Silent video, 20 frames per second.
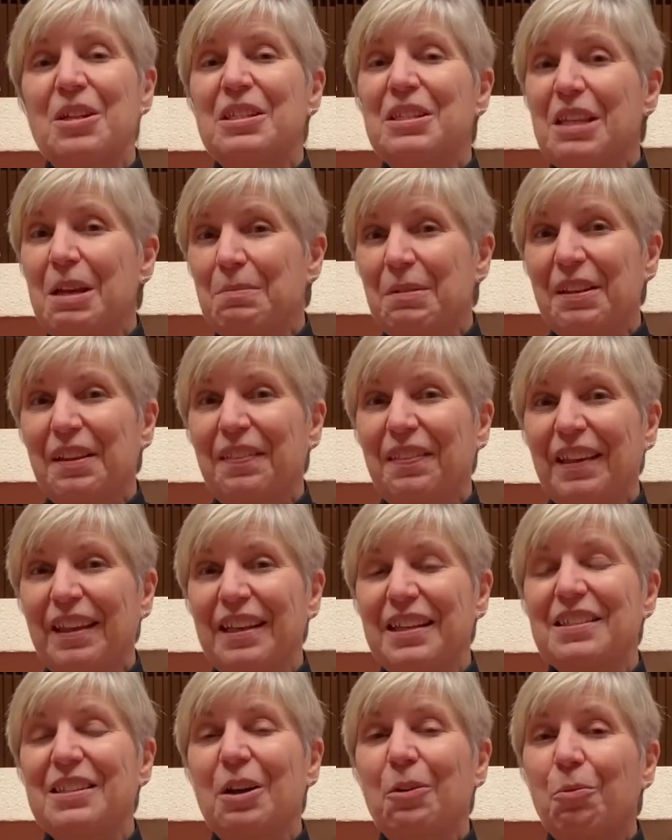Some of the
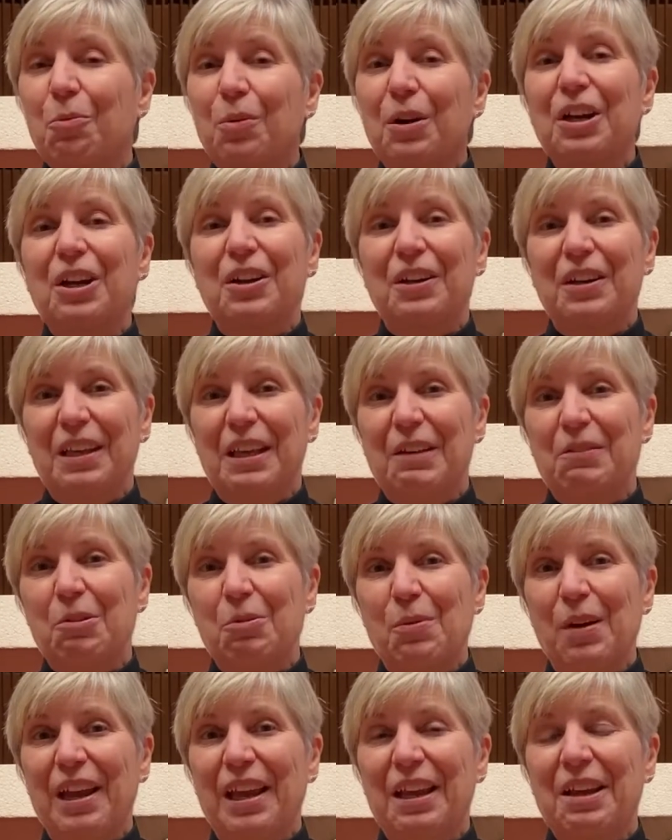things that we're going to give
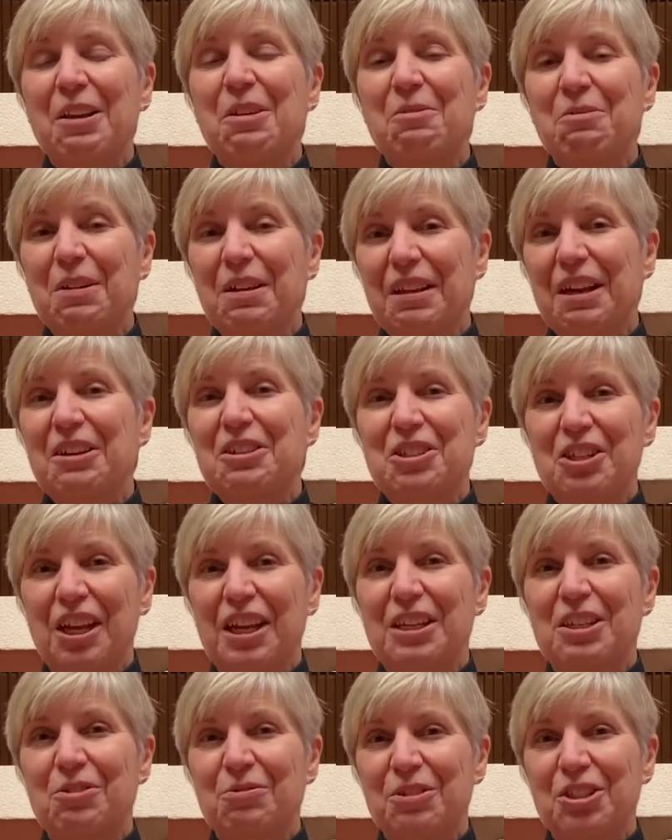away with our
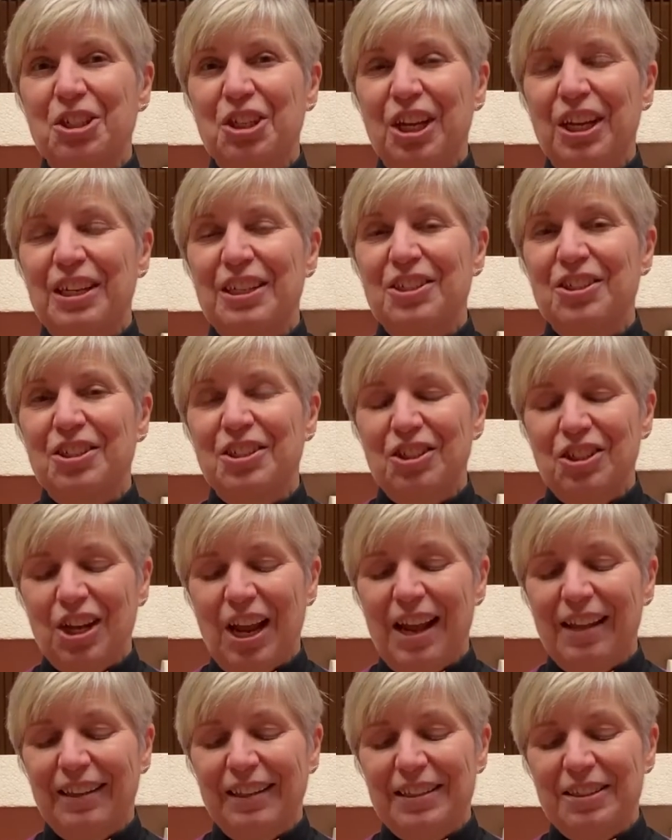Change for Change
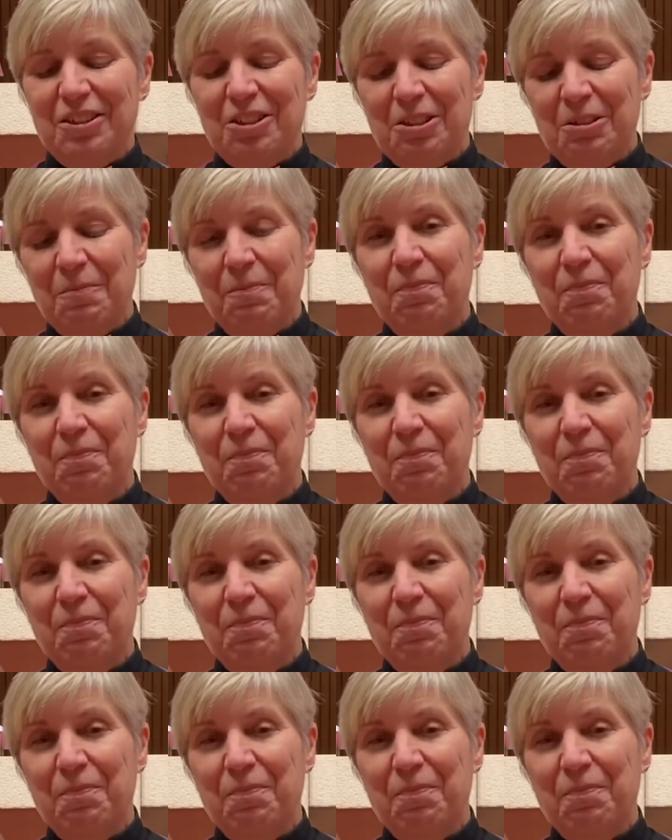challenge.